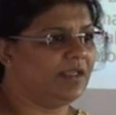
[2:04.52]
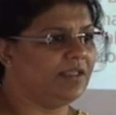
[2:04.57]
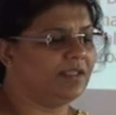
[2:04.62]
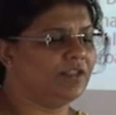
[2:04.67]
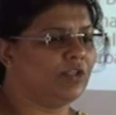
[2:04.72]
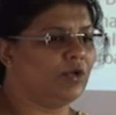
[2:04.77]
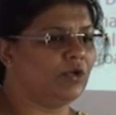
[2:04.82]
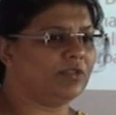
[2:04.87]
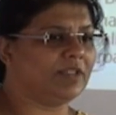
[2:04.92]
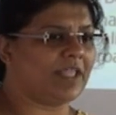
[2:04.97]

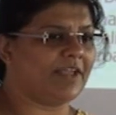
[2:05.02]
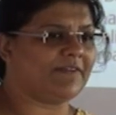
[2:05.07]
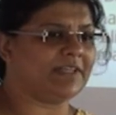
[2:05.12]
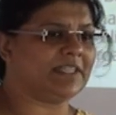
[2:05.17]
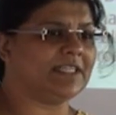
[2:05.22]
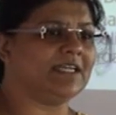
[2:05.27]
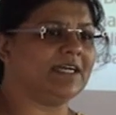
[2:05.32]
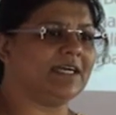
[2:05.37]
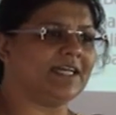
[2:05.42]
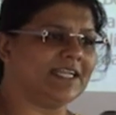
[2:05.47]
They were
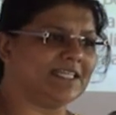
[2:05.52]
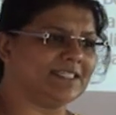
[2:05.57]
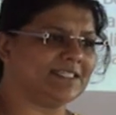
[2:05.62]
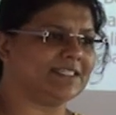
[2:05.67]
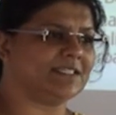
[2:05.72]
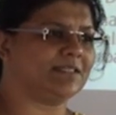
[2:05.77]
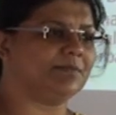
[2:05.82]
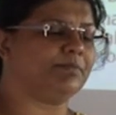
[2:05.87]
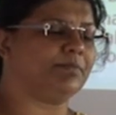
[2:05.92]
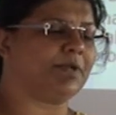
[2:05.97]

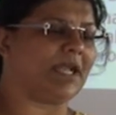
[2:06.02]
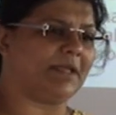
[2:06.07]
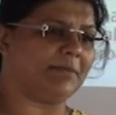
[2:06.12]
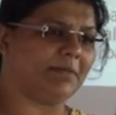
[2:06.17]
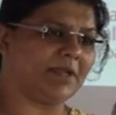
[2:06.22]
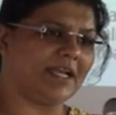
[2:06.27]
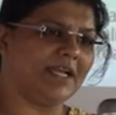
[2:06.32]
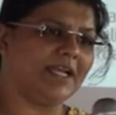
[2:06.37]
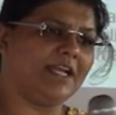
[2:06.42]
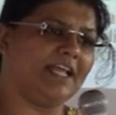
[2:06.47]
theorists,
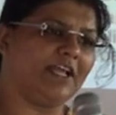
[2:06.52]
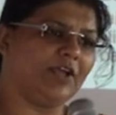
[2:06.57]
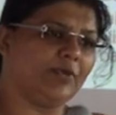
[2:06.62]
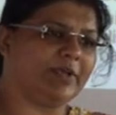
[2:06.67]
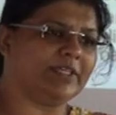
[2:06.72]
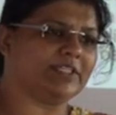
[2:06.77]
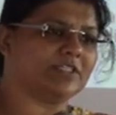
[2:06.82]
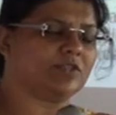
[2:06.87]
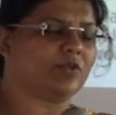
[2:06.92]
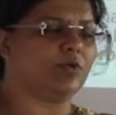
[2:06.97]
primarily
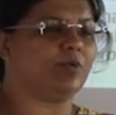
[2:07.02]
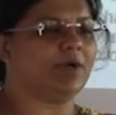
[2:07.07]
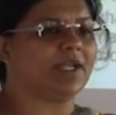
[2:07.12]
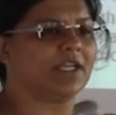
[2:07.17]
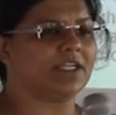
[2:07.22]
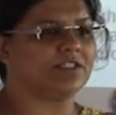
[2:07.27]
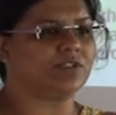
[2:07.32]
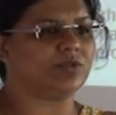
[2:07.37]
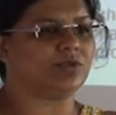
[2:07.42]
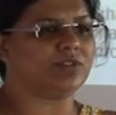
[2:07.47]
linguists, who were
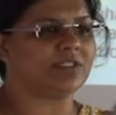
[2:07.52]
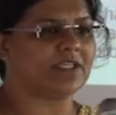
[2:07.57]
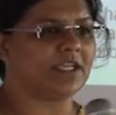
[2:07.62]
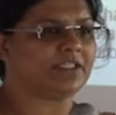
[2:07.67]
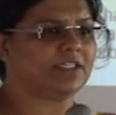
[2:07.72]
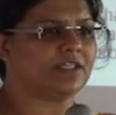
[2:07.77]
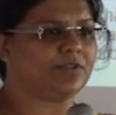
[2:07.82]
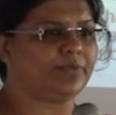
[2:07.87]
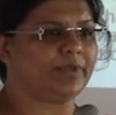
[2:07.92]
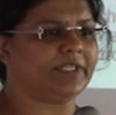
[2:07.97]

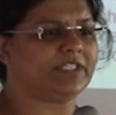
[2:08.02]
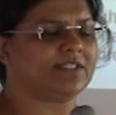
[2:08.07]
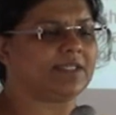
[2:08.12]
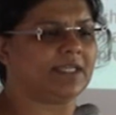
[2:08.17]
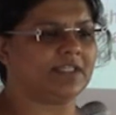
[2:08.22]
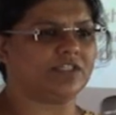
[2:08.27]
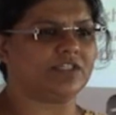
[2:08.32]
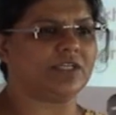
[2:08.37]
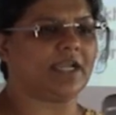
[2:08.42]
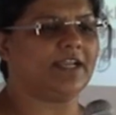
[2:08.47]
associated with
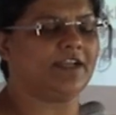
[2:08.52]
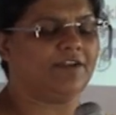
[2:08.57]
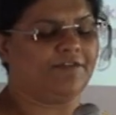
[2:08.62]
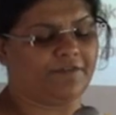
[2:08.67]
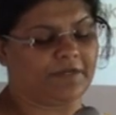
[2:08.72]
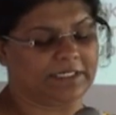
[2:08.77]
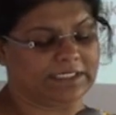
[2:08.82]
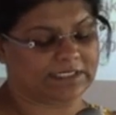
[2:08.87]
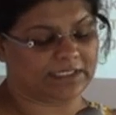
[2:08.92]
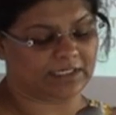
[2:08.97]
such kind of
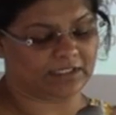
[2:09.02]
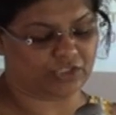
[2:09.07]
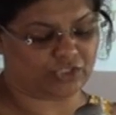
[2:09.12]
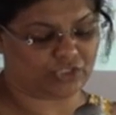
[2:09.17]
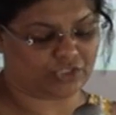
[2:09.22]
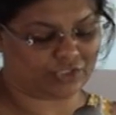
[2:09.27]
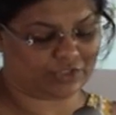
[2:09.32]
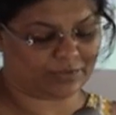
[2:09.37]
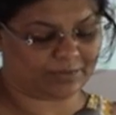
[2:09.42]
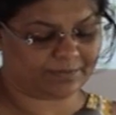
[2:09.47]

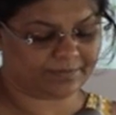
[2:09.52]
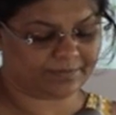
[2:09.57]
research.